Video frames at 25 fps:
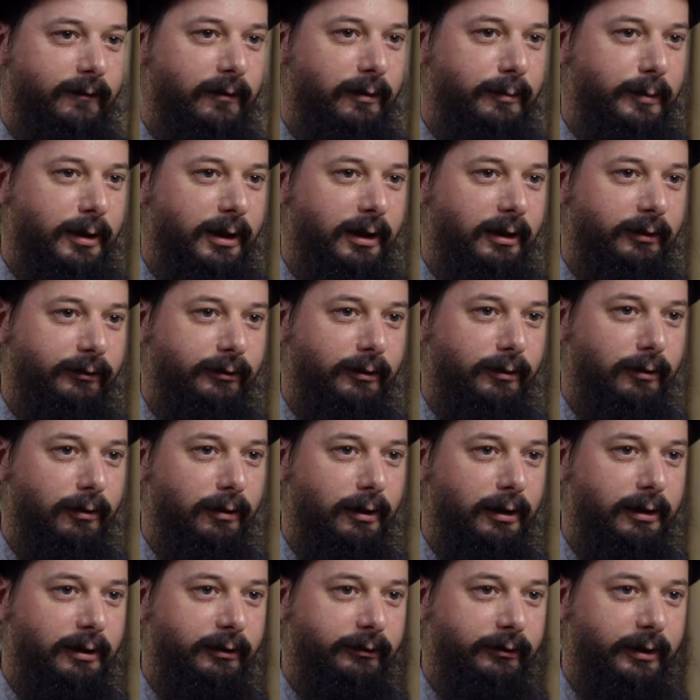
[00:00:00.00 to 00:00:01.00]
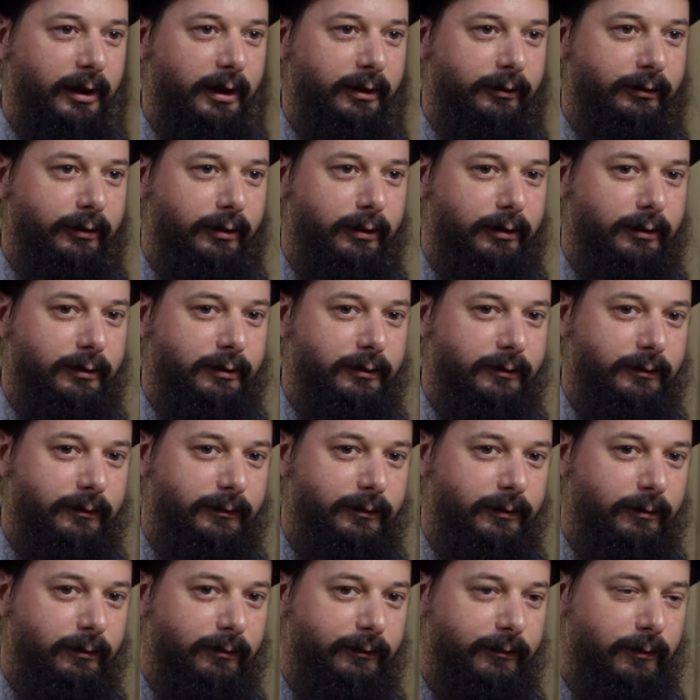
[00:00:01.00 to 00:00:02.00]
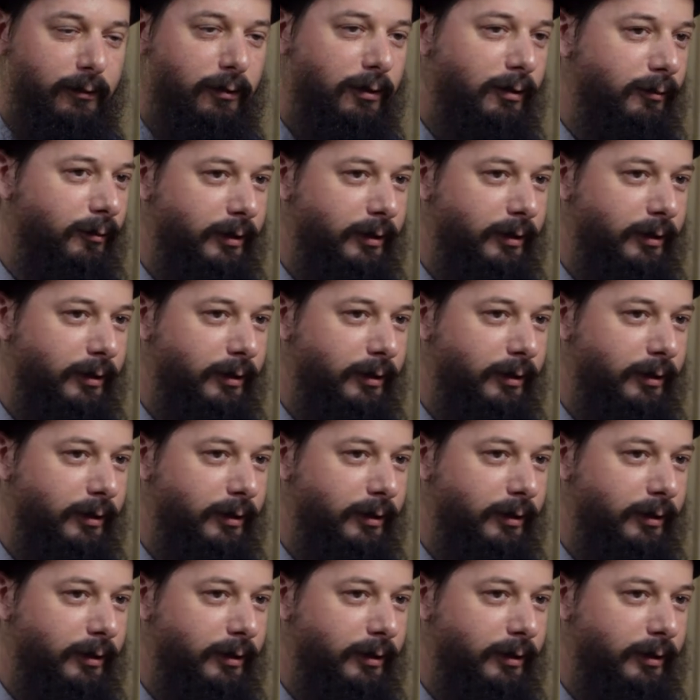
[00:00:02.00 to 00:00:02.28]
for me as an organization for 4